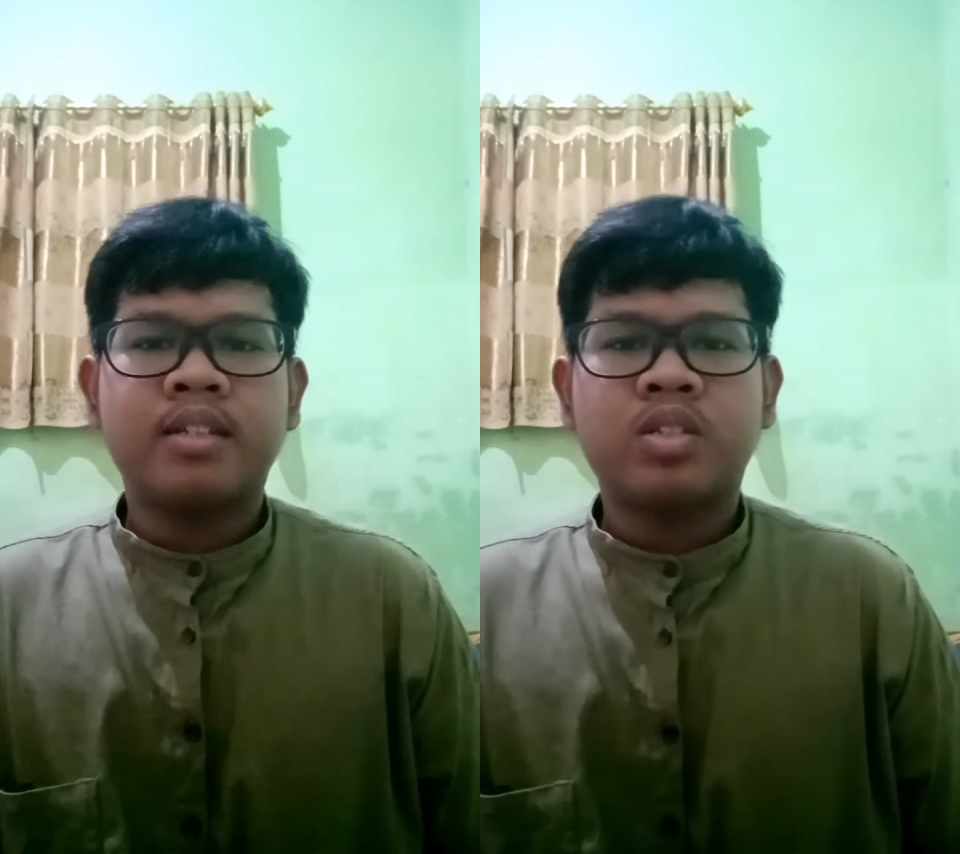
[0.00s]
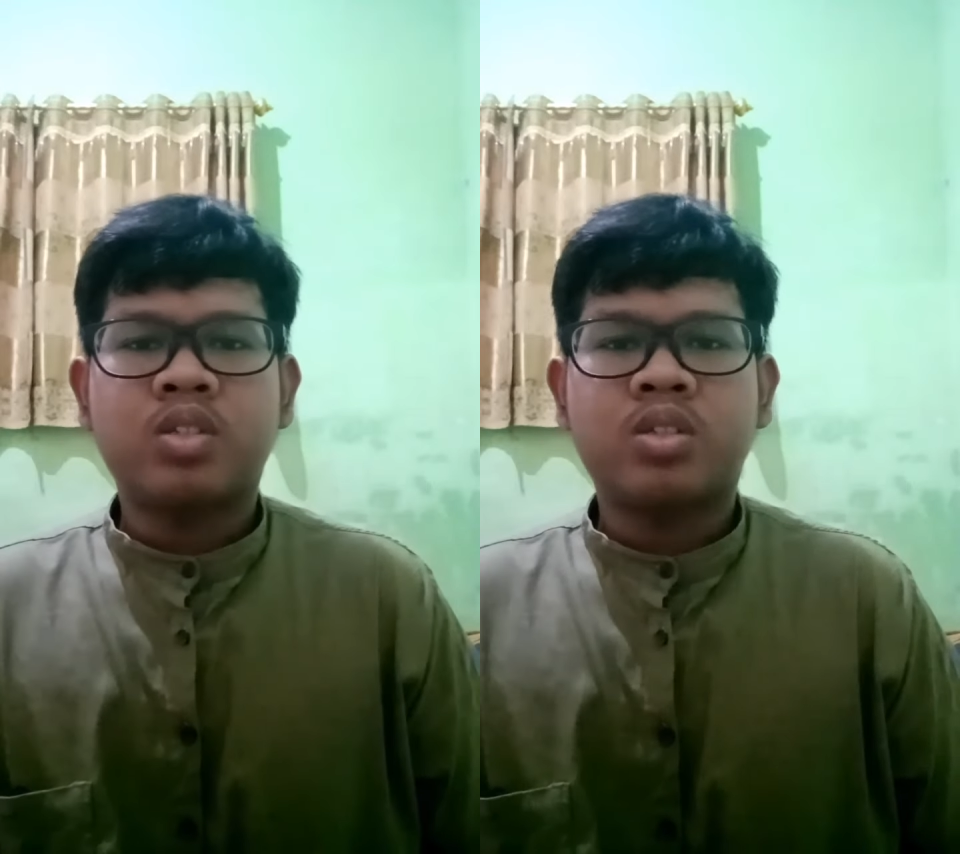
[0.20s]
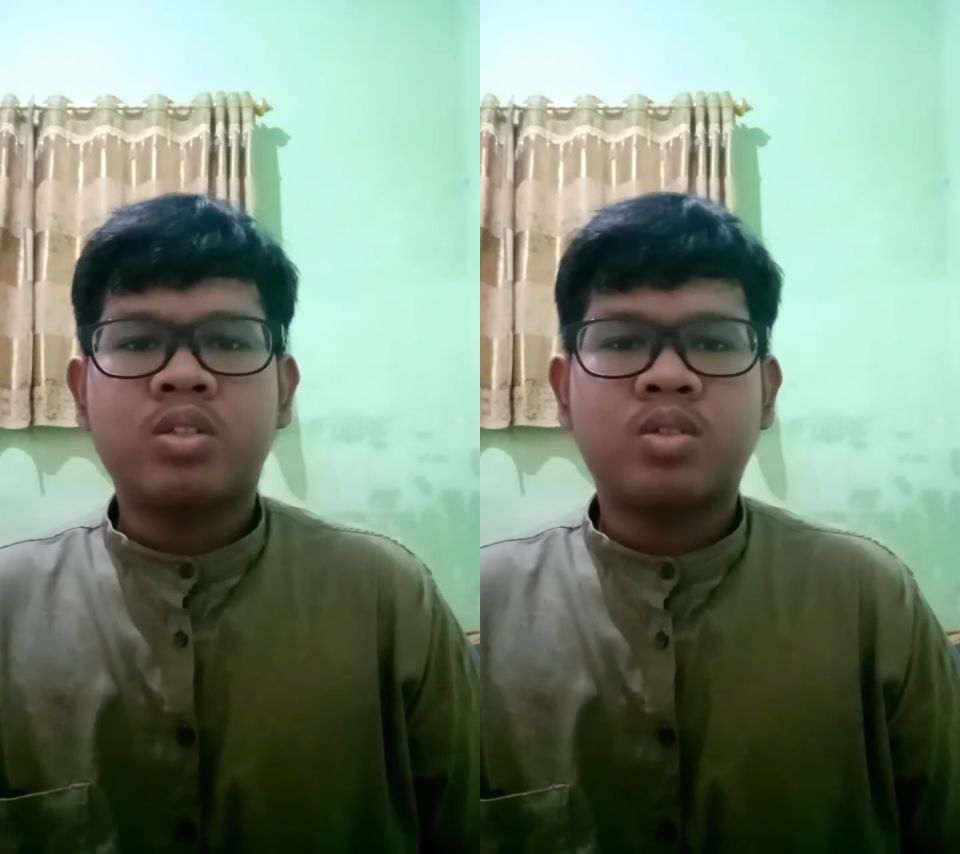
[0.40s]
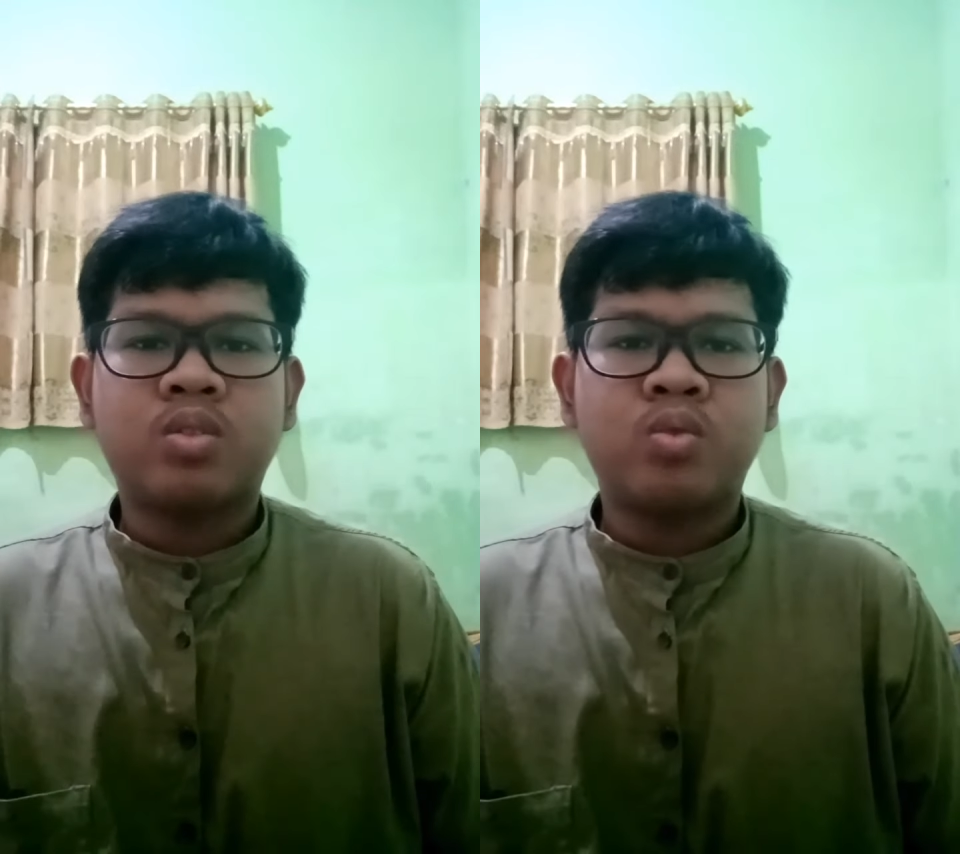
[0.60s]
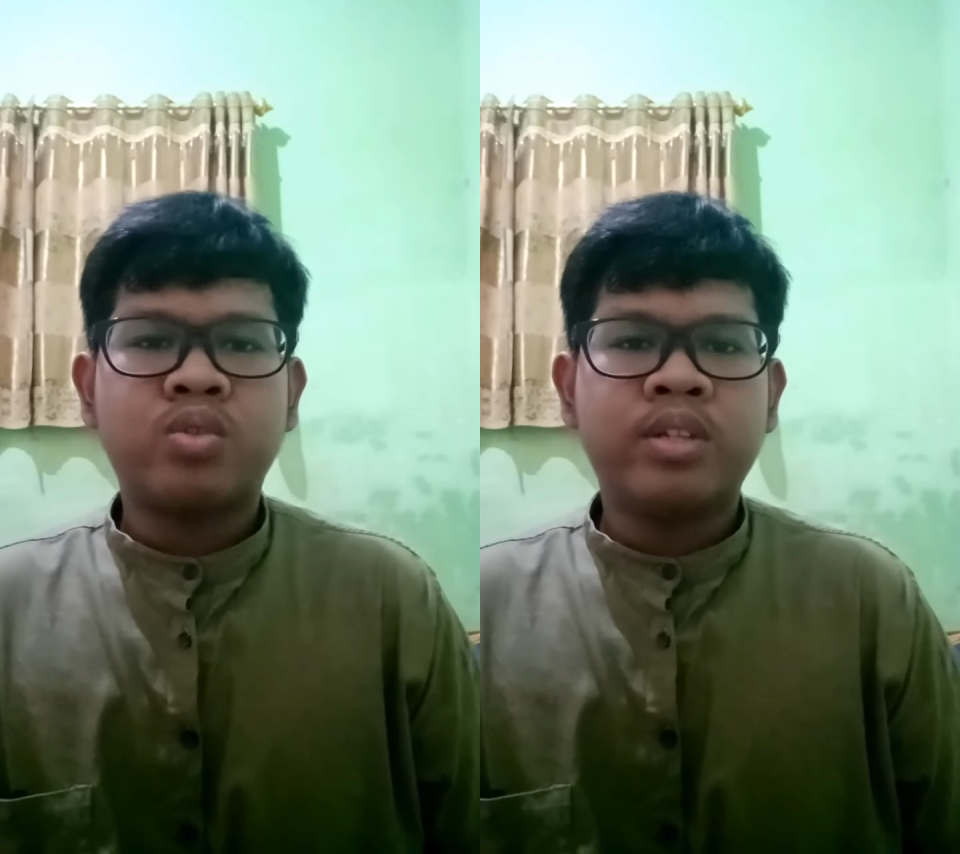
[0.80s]

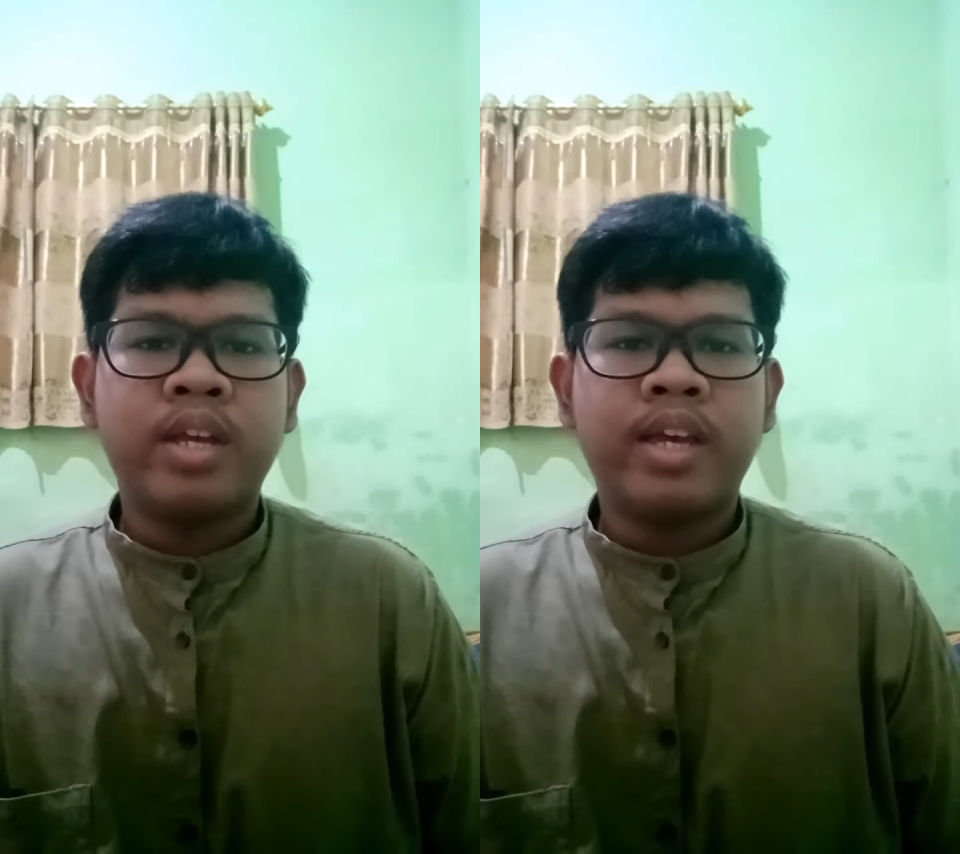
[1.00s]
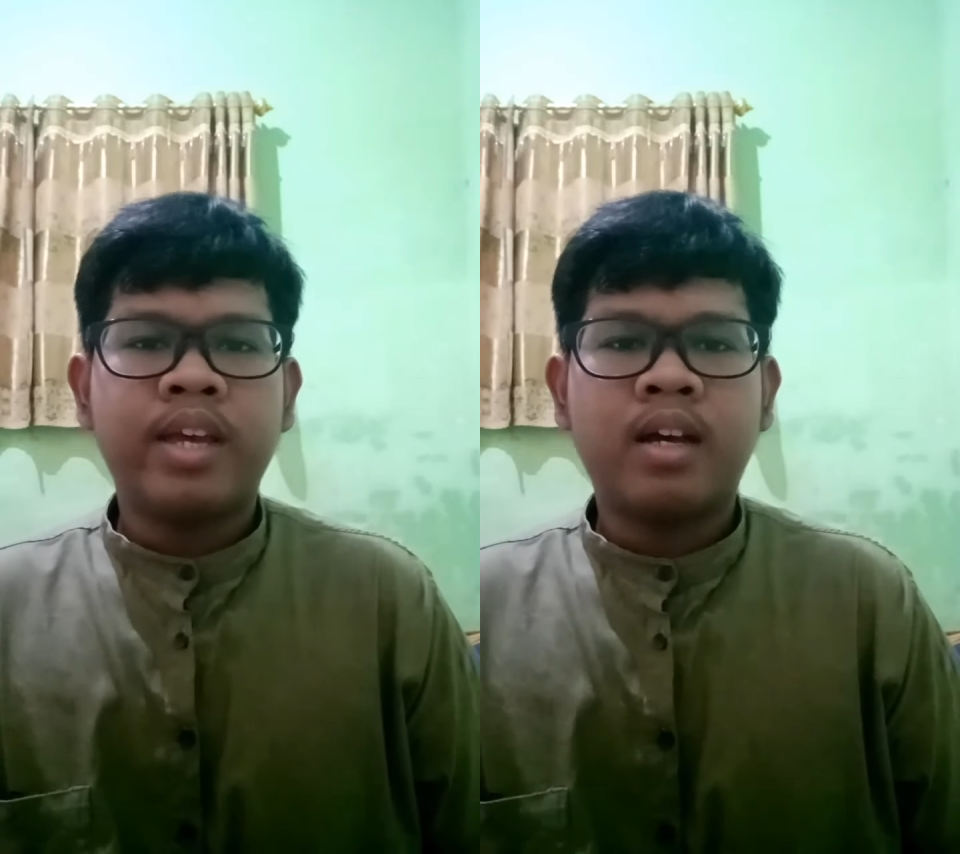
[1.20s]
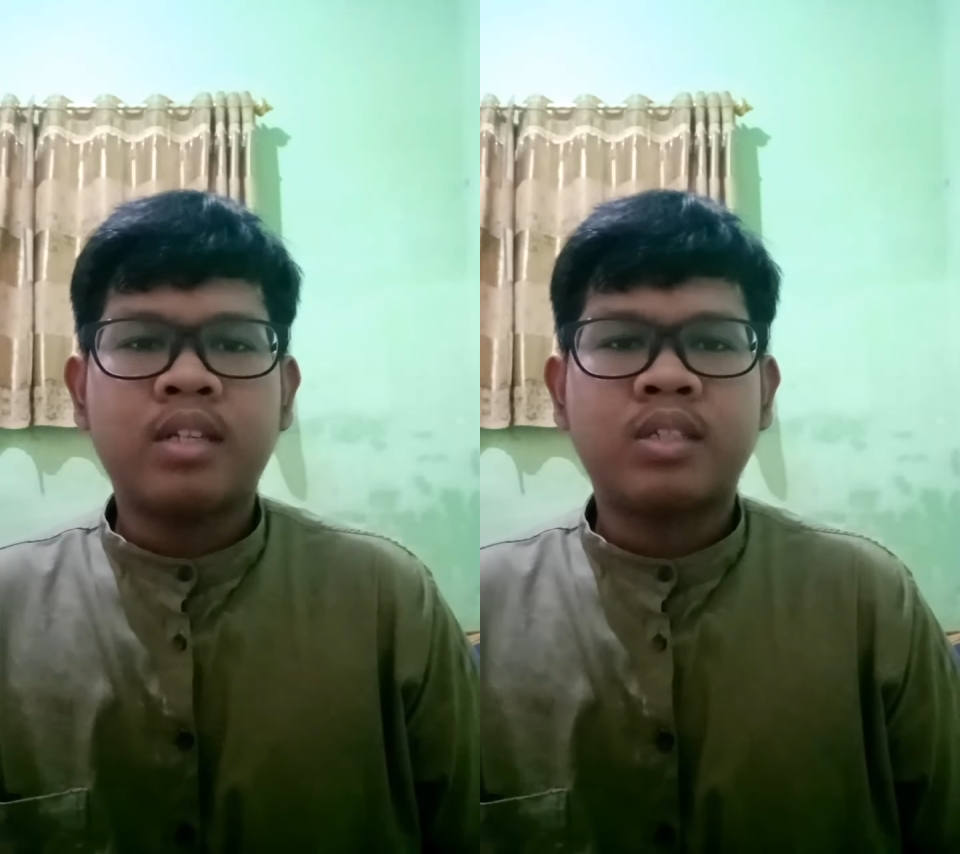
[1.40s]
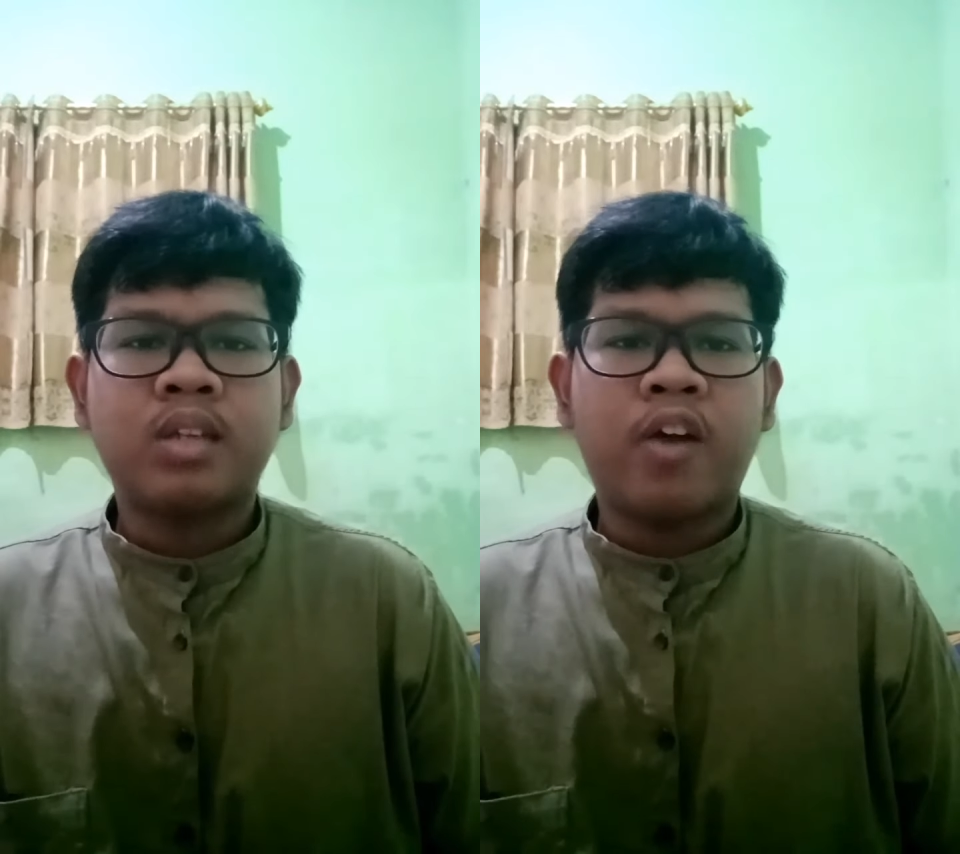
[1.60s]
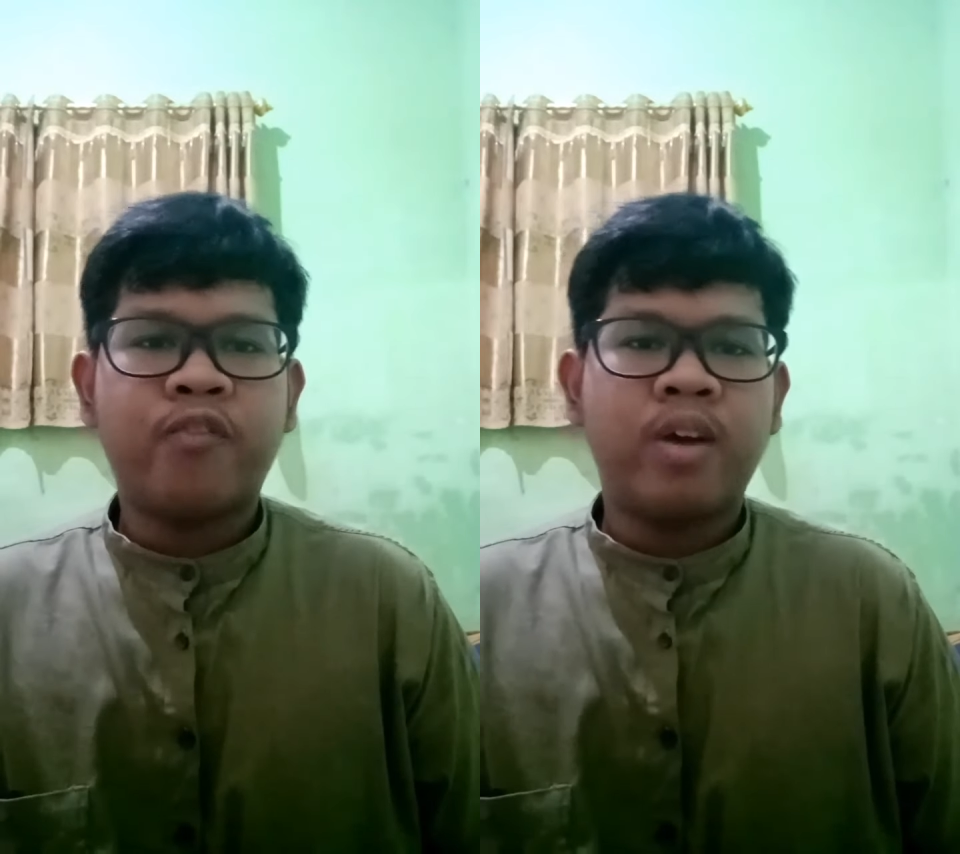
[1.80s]
Tuesday as
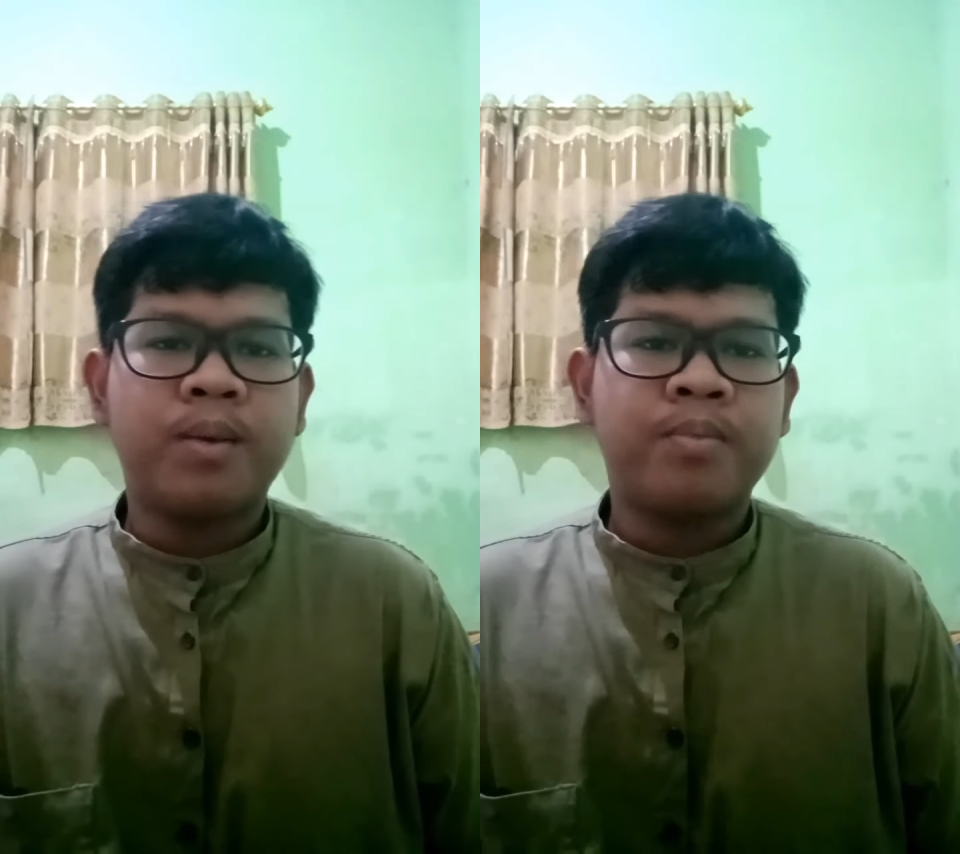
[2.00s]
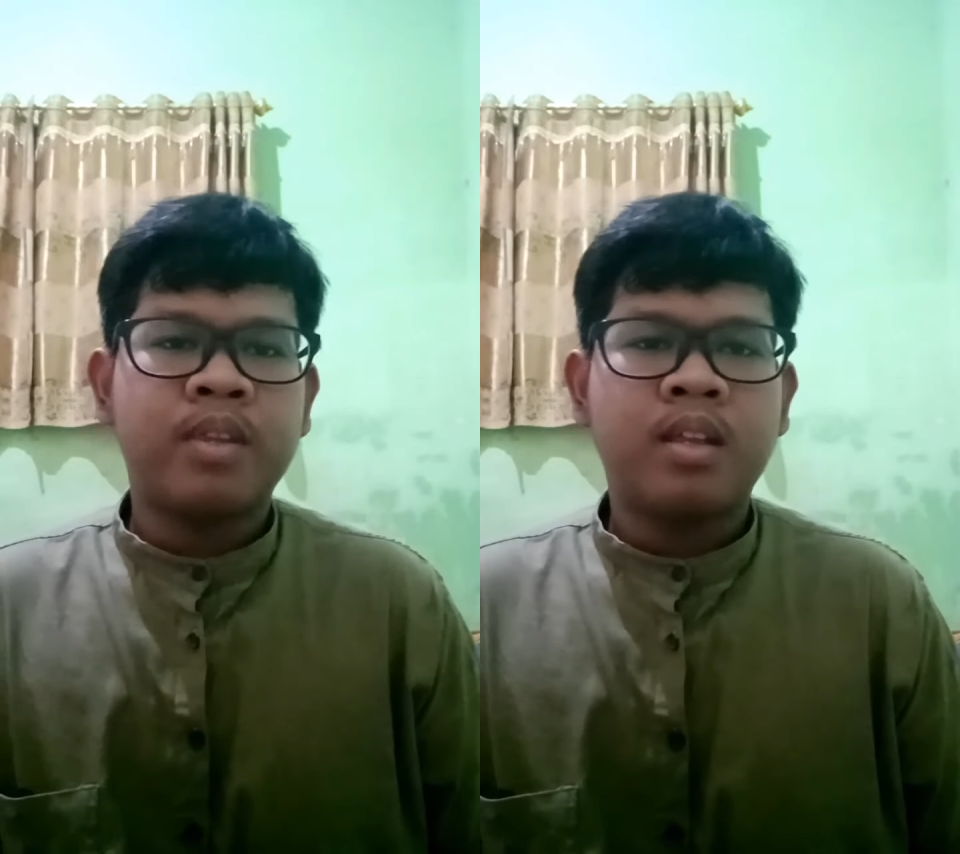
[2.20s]
a verb.